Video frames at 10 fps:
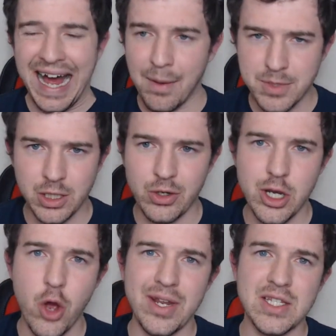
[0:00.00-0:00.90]
Absolutely
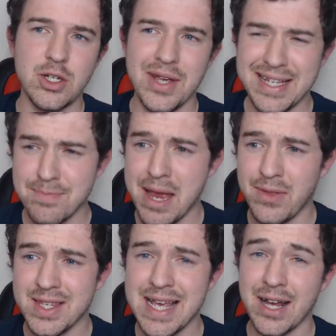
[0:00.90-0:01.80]
no need to do it. He's made
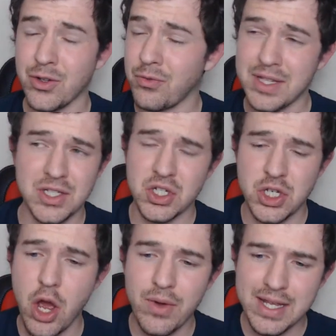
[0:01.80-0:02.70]
the tackle. There's just
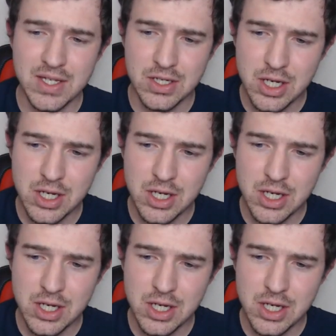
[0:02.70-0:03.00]
no need to